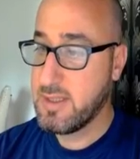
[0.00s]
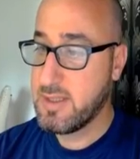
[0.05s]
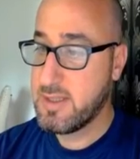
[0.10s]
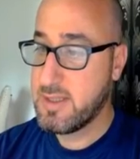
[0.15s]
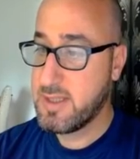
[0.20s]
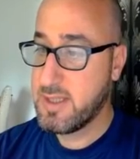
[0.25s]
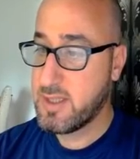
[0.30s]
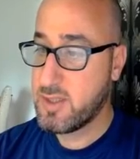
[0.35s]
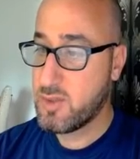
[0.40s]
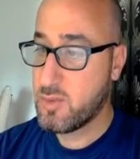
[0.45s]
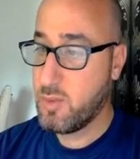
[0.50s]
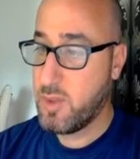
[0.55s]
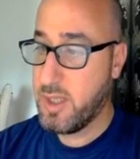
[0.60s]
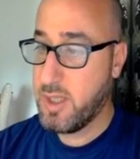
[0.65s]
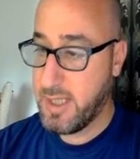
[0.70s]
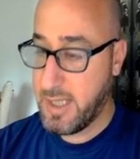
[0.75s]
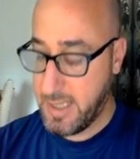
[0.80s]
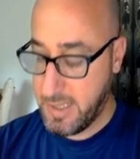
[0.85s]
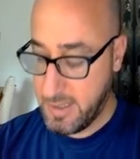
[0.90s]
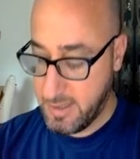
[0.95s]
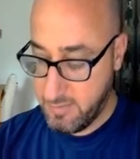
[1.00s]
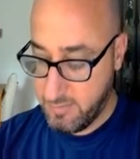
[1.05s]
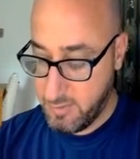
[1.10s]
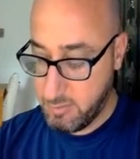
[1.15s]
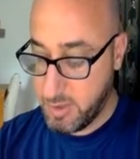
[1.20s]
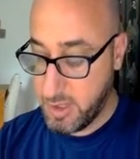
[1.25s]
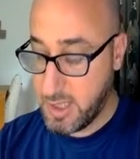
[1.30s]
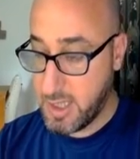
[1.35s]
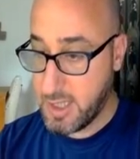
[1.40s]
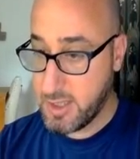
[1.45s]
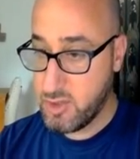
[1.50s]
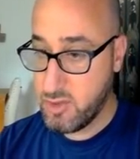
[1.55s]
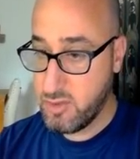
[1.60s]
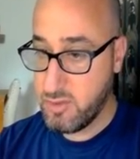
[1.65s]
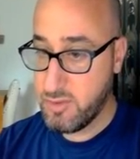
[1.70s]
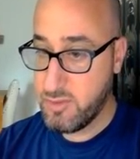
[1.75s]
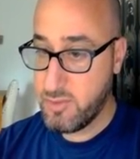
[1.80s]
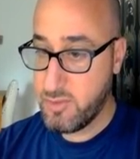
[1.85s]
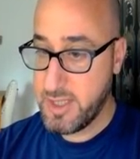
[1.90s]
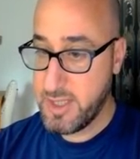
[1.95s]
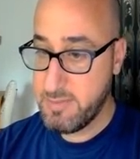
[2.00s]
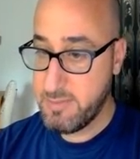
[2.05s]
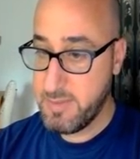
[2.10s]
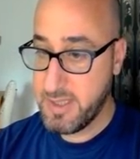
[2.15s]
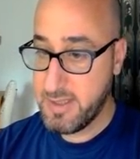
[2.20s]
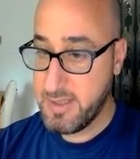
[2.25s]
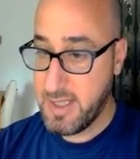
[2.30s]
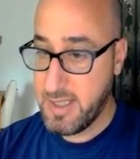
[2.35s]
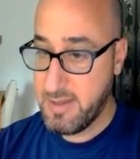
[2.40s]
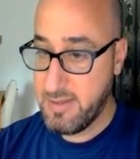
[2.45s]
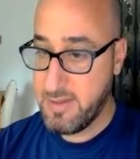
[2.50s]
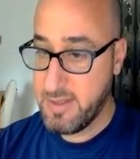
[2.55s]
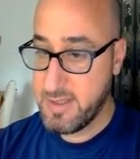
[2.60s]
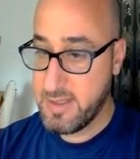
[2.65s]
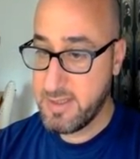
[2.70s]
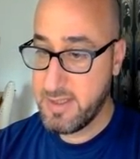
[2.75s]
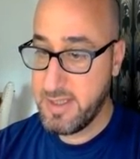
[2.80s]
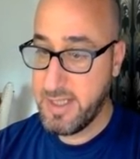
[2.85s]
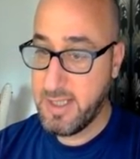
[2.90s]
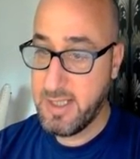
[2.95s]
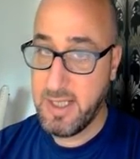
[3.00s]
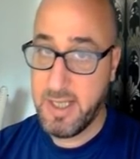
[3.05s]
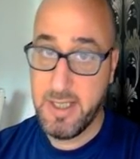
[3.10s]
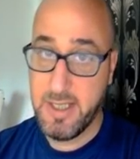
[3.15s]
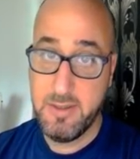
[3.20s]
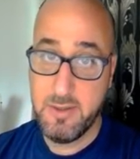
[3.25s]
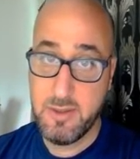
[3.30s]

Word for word: 618 Fibonacci retracement and this neckline.